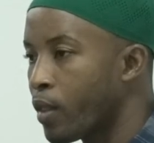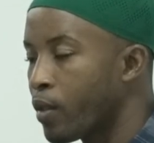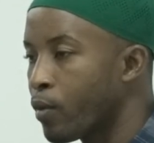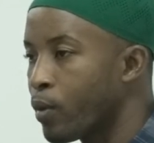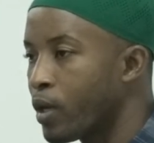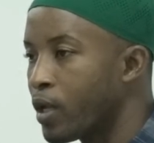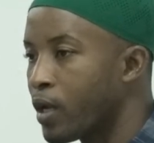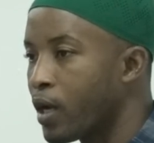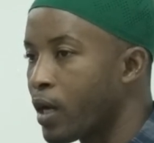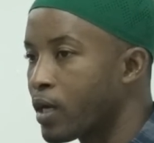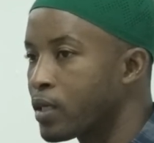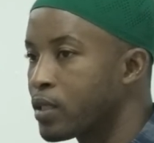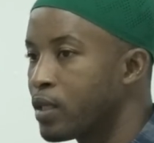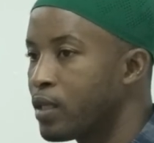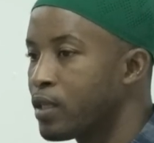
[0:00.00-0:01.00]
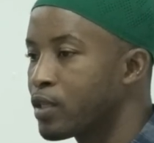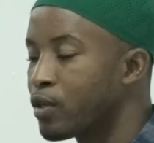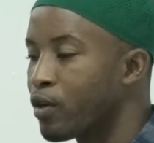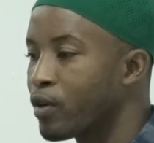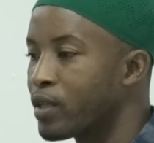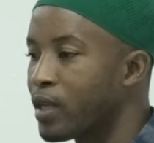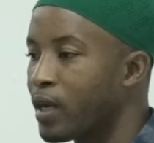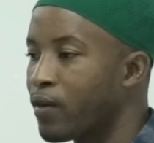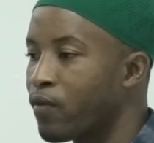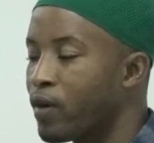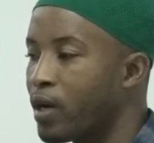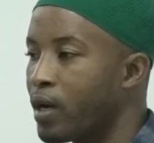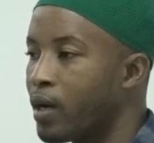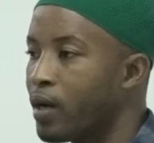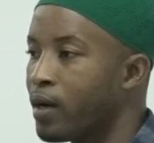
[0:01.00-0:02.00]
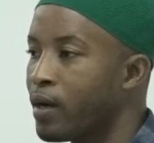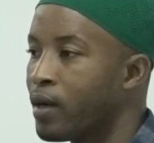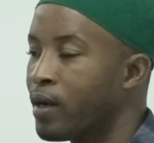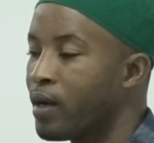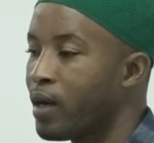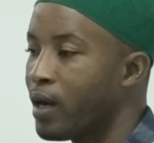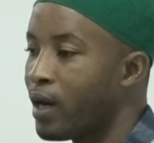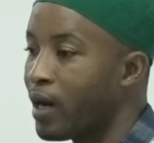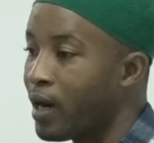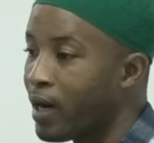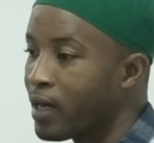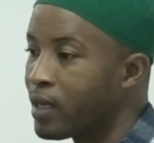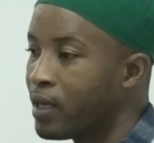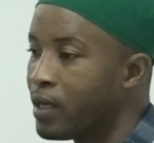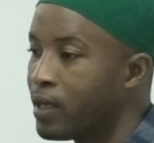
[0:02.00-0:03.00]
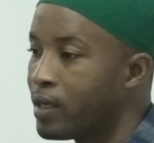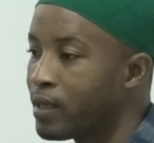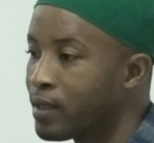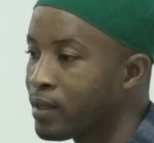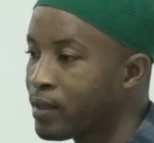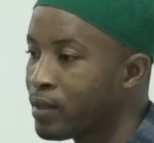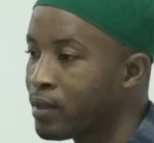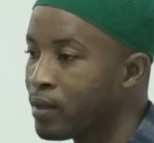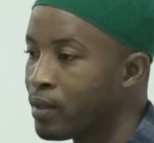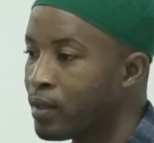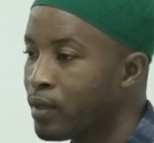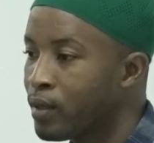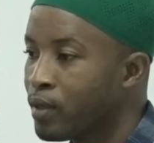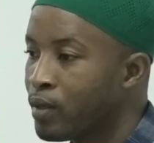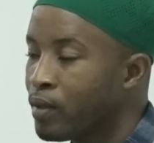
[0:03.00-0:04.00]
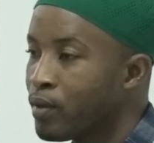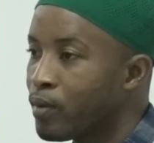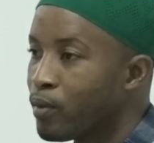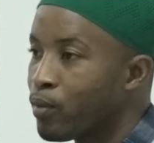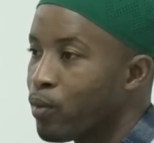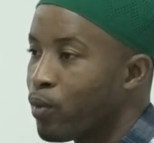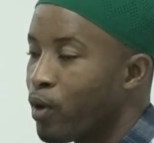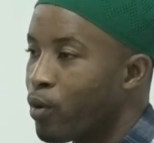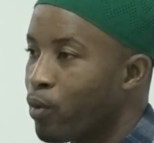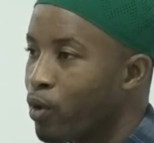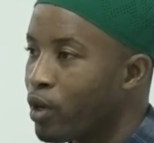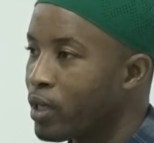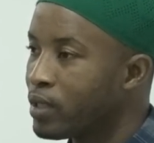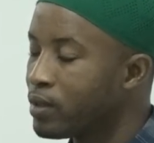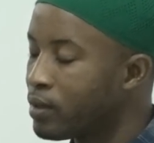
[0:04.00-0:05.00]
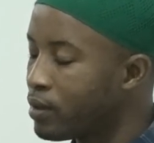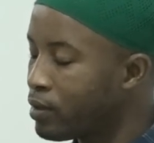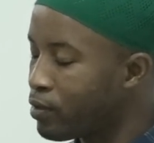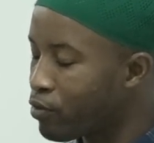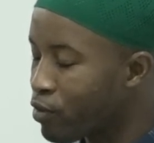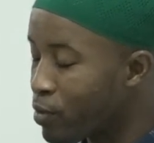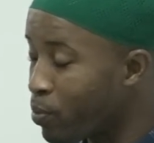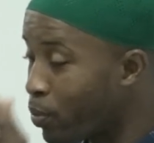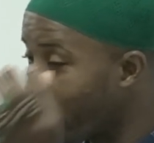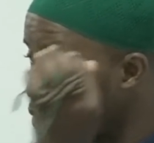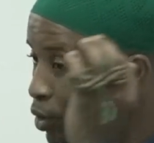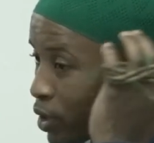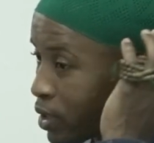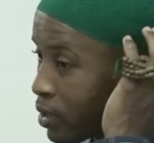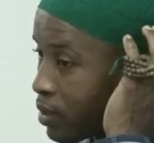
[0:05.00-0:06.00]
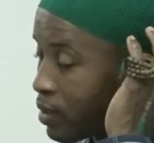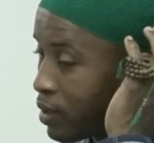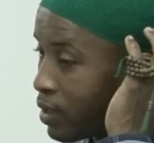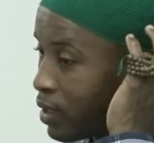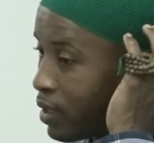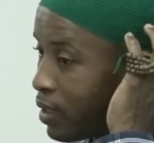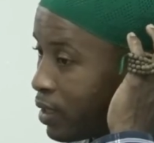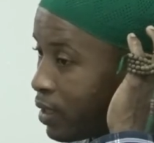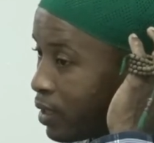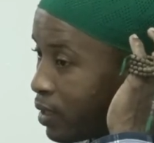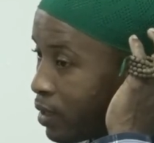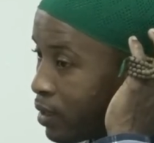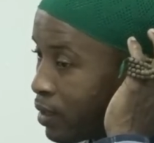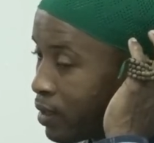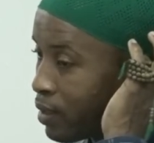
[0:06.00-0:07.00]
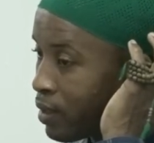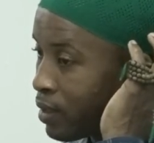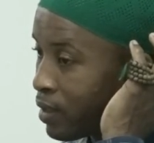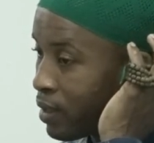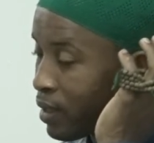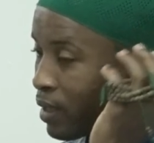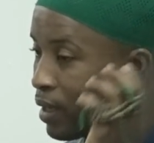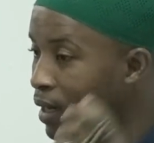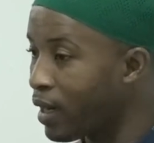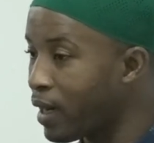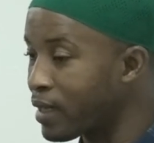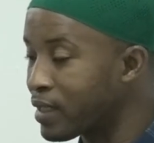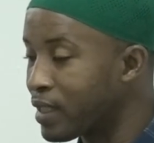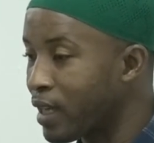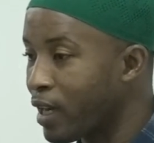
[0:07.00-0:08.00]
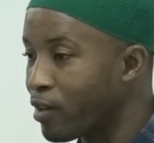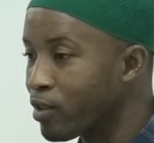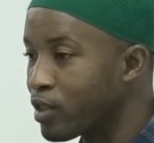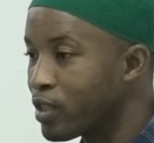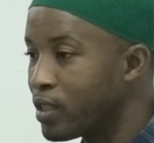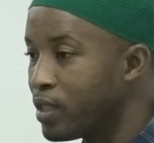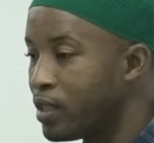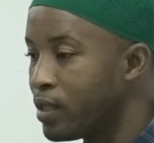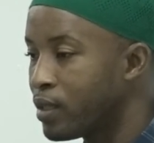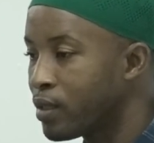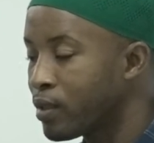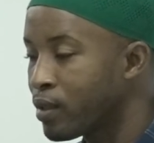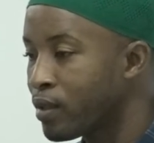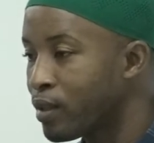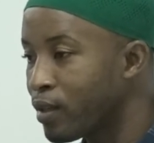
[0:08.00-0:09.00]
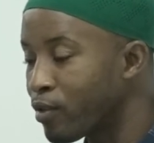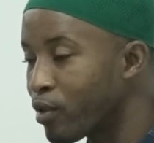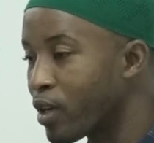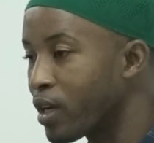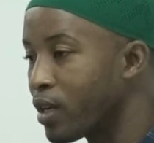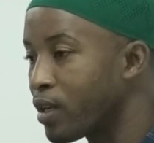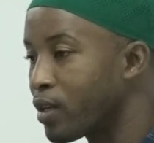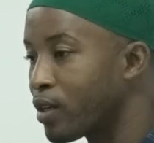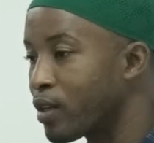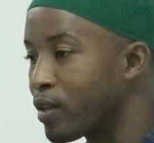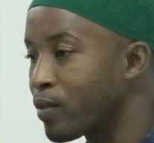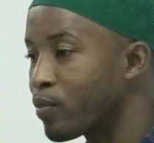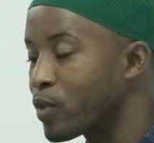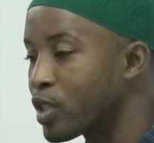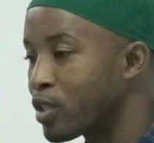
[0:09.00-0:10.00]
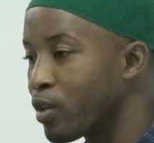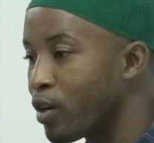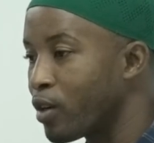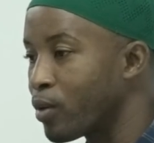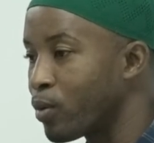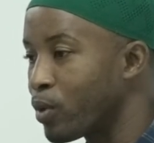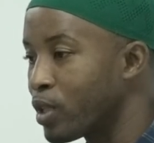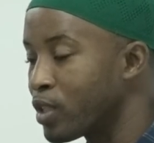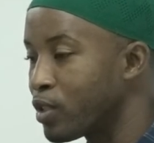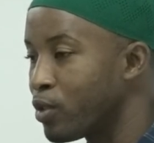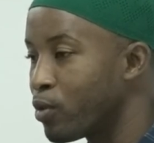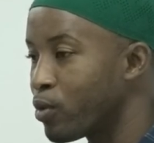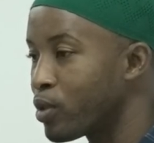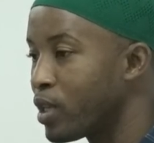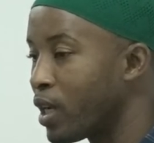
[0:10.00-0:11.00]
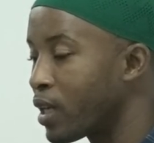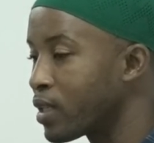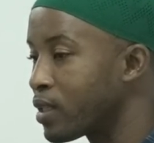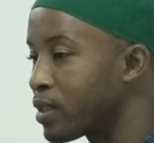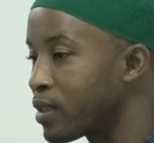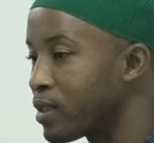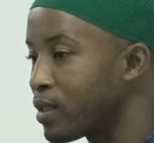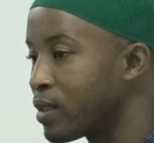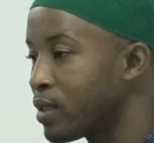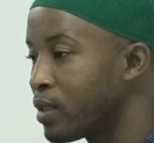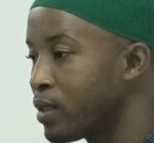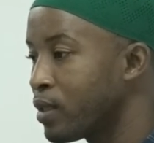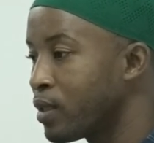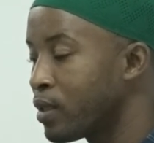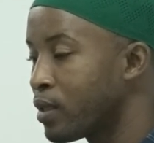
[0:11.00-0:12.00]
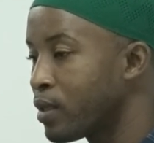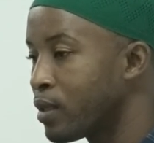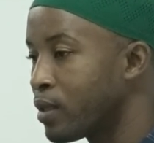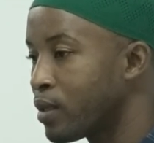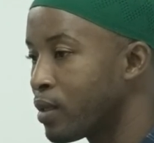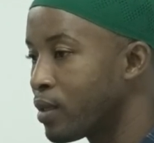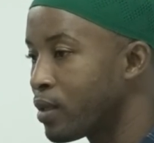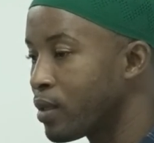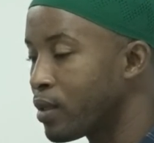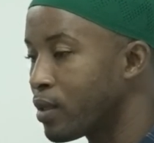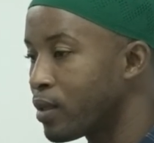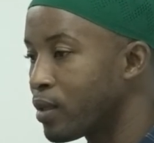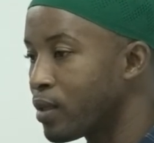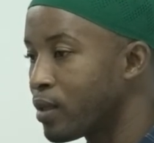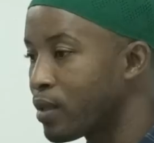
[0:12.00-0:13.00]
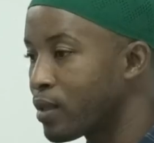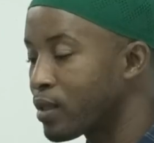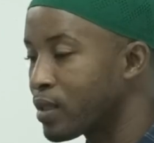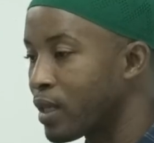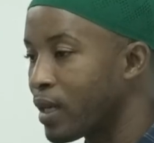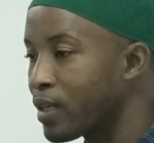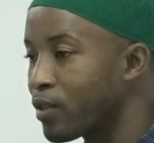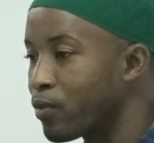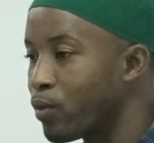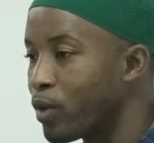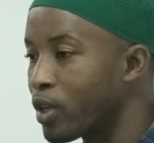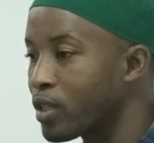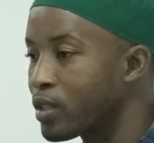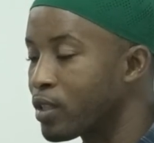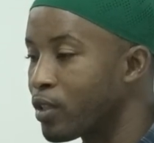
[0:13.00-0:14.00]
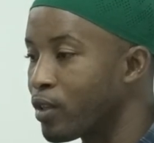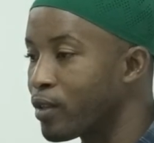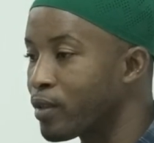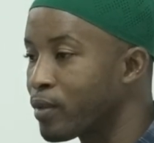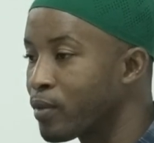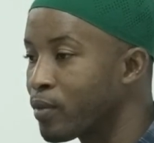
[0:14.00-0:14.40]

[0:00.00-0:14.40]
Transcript: Well, actually, so it have a, a hardly what would report to the authority regular, so always do that side of work, sir.